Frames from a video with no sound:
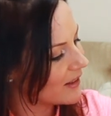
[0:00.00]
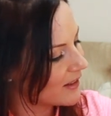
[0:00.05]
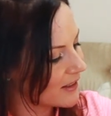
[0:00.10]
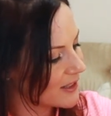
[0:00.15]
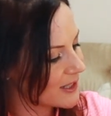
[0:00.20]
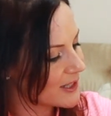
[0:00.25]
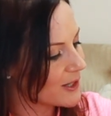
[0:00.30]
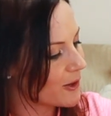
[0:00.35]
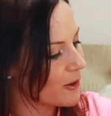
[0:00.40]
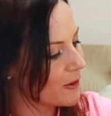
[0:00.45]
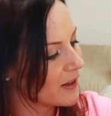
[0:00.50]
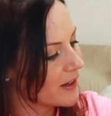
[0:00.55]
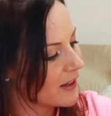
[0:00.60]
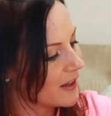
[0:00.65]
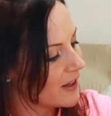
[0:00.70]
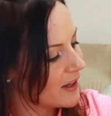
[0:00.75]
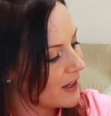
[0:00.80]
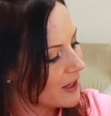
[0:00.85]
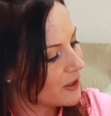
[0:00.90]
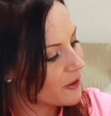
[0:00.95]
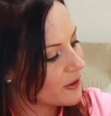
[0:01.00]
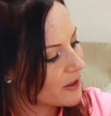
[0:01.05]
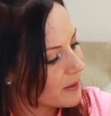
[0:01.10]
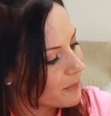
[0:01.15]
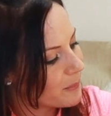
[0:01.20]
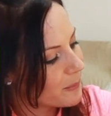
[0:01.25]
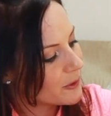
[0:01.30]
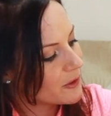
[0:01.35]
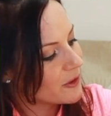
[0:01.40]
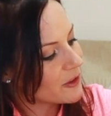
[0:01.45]
So you can
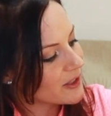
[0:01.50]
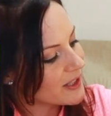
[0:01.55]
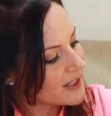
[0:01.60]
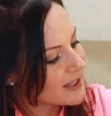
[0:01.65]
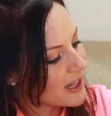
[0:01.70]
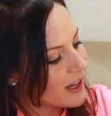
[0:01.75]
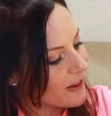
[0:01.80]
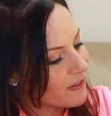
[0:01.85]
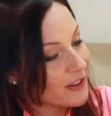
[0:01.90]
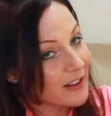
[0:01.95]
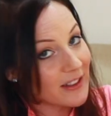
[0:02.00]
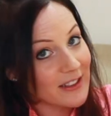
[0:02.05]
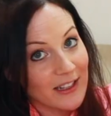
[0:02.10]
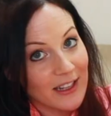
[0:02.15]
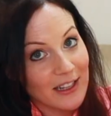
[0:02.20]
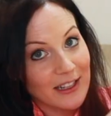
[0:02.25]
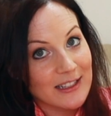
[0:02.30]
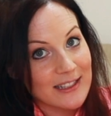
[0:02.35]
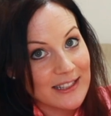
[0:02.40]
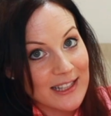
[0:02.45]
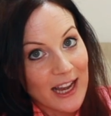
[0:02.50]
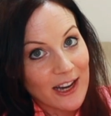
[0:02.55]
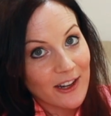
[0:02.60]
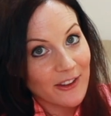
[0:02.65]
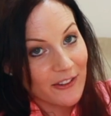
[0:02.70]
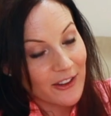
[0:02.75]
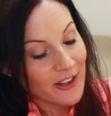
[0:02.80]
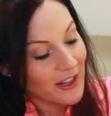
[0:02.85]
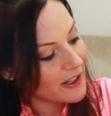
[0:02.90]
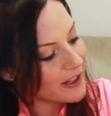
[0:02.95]
put your stuff inside
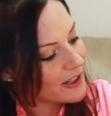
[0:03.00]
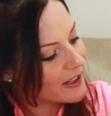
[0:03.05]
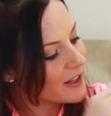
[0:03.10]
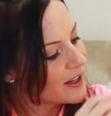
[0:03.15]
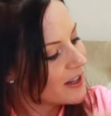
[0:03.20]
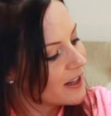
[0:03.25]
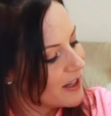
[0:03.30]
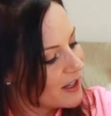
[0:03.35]
of here,